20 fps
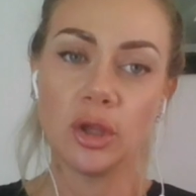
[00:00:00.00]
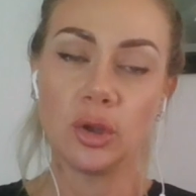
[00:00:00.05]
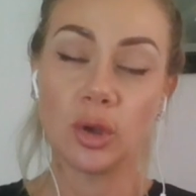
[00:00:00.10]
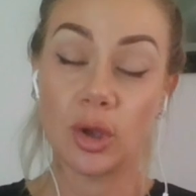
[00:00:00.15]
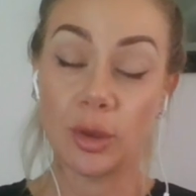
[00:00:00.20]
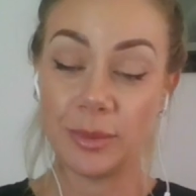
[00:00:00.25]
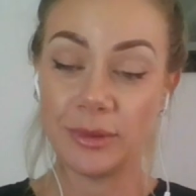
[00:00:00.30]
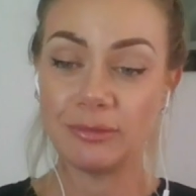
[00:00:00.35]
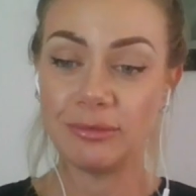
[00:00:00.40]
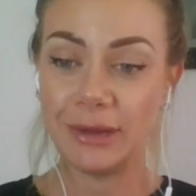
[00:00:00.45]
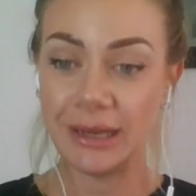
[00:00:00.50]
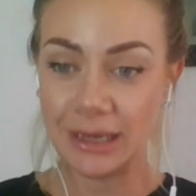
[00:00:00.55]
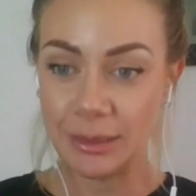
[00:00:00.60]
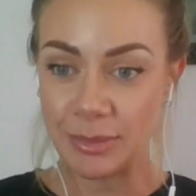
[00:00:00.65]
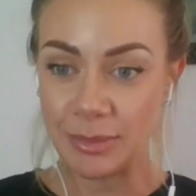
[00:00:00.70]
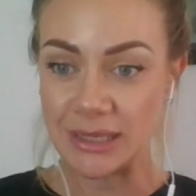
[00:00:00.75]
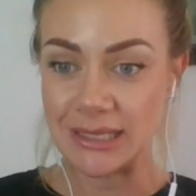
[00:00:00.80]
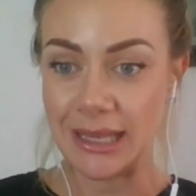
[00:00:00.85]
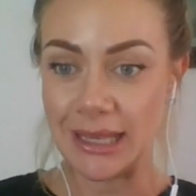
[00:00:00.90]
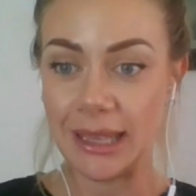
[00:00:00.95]
you could be really
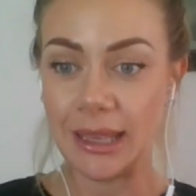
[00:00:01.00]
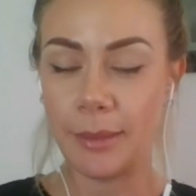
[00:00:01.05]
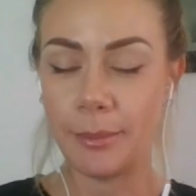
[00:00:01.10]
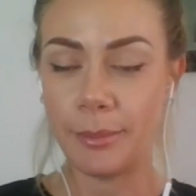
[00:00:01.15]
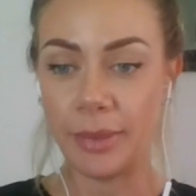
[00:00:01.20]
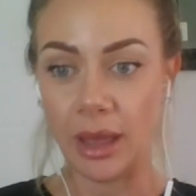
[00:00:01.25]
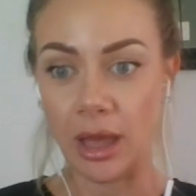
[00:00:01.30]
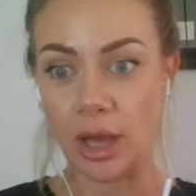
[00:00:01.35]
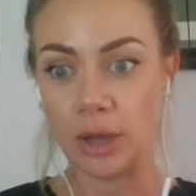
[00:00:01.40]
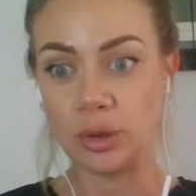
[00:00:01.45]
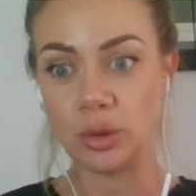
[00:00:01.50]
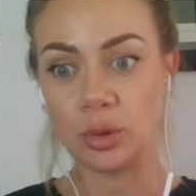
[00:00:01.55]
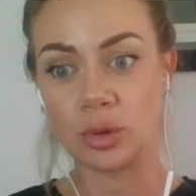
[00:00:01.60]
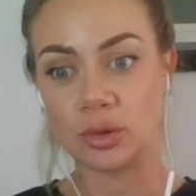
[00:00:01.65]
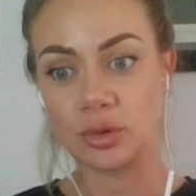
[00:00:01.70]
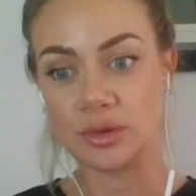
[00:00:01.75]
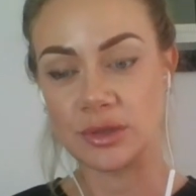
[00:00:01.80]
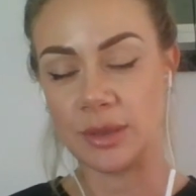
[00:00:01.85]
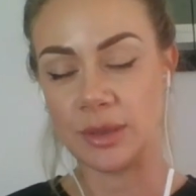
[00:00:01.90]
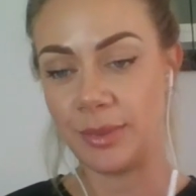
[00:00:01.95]
busy, but you
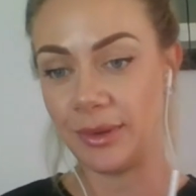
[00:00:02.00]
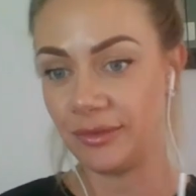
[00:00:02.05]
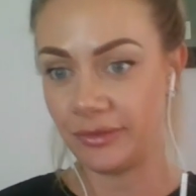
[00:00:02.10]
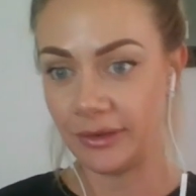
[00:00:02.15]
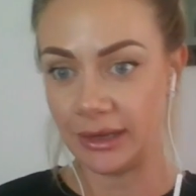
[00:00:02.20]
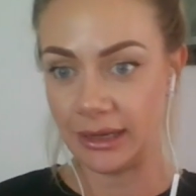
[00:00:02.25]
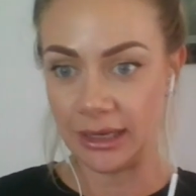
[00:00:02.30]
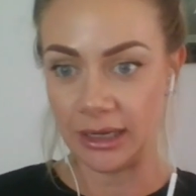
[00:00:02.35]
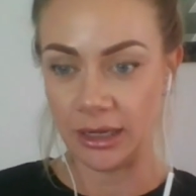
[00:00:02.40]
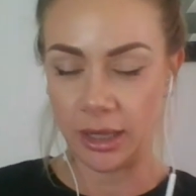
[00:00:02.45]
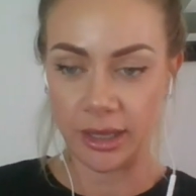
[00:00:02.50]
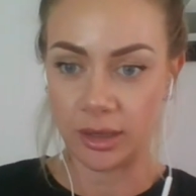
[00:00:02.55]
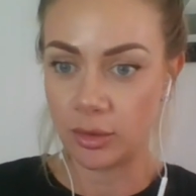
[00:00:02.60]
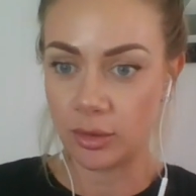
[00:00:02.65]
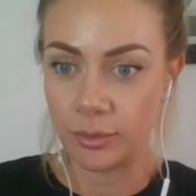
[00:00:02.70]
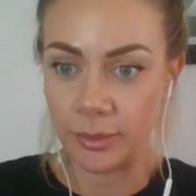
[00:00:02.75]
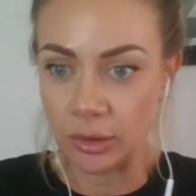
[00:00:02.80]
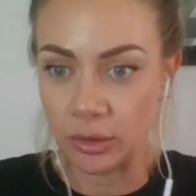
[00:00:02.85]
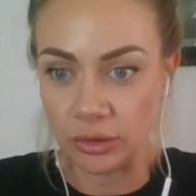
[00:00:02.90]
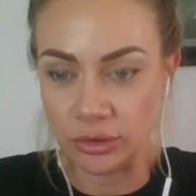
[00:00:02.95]
could also be feeling like,
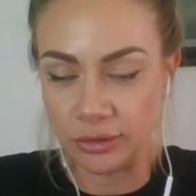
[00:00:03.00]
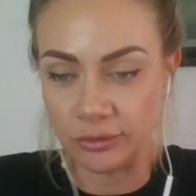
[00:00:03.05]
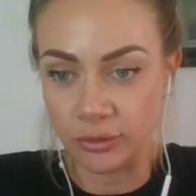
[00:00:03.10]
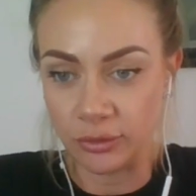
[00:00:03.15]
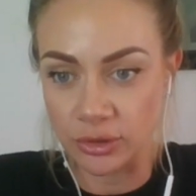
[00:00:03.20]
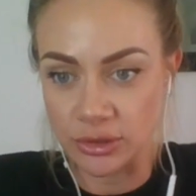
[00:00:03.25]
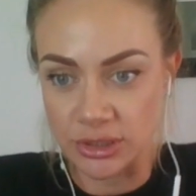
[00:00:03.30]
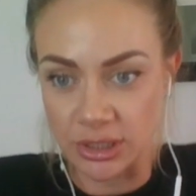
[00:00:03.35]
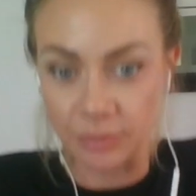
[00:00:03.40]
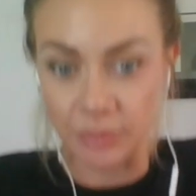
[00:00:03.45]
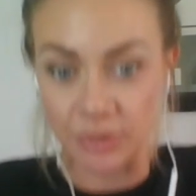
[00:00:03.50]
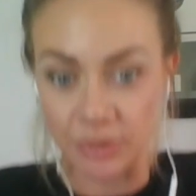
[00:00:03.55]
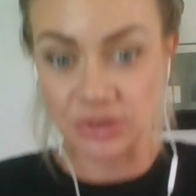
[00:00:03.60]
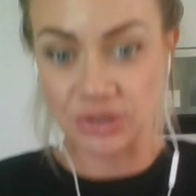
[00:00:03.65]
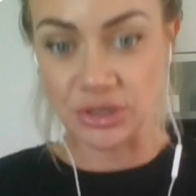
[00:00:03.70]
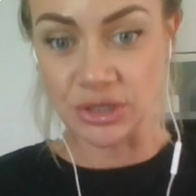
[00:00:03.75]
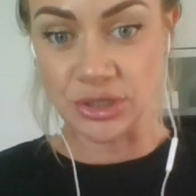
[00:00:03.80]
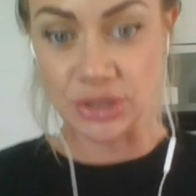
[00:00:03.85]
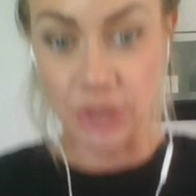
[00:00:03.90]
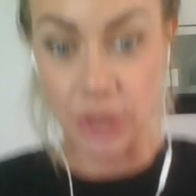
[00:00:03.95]
oh my God, you've got so
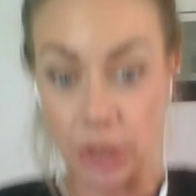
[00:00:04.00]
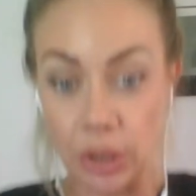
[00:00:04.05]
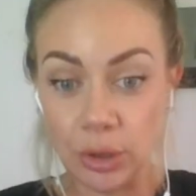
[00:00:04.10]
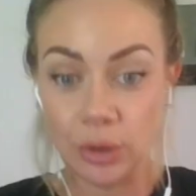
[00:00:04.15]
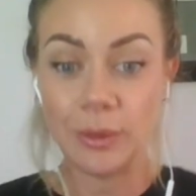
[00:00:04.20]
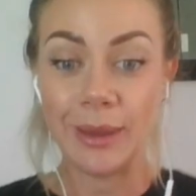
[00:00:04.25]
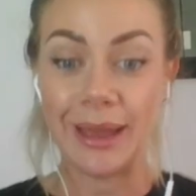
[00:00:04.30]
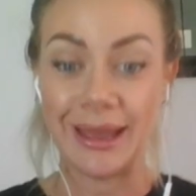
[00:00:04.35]
much to do.